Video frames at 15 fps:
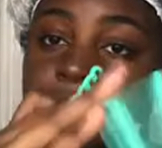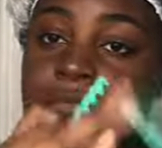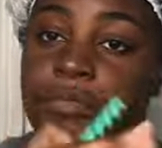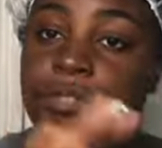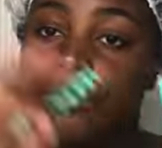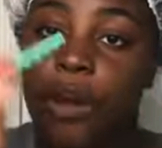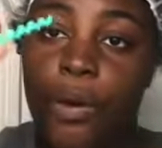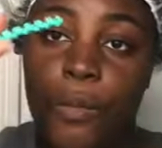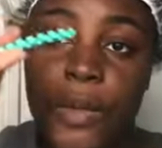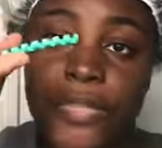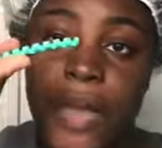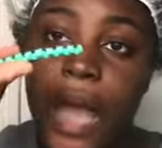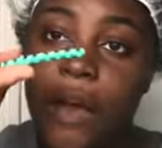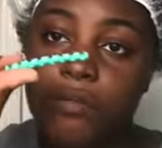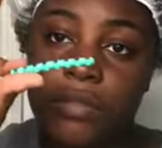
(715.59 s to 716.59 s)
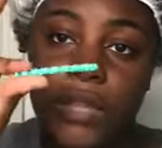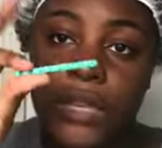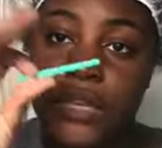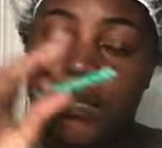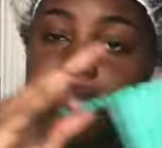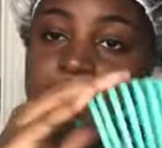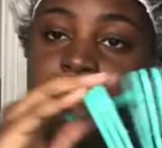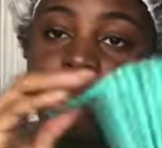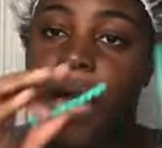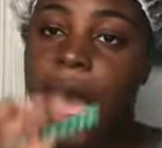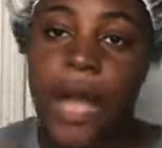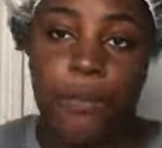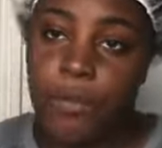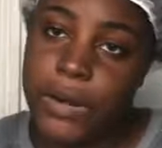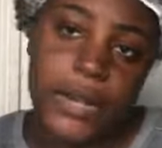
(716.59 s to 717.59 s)
you know, without this,
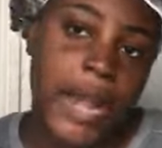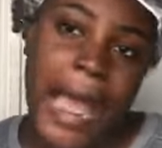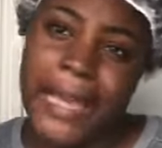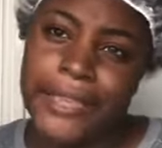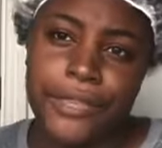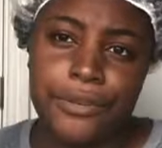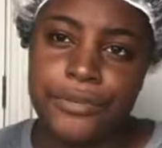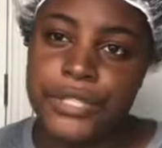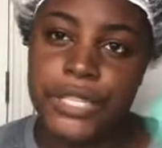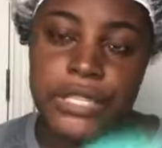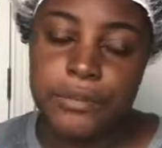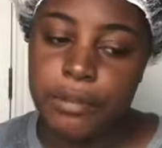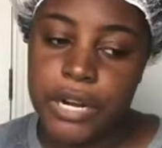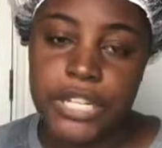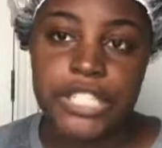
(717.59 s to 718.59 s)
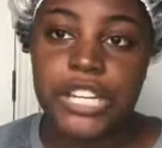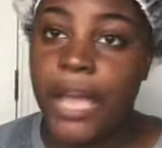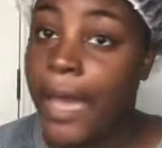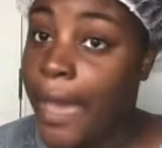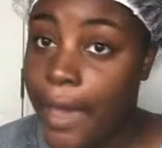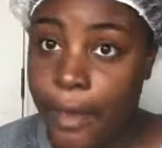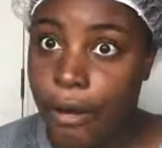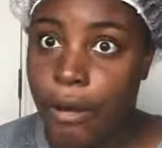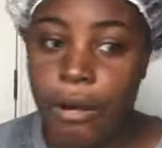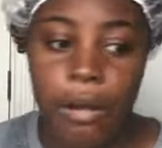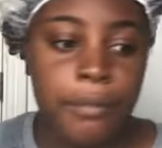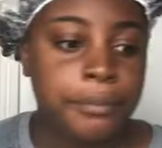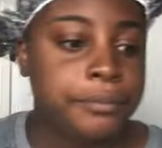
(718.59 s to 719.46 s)
I would not use this brush at all.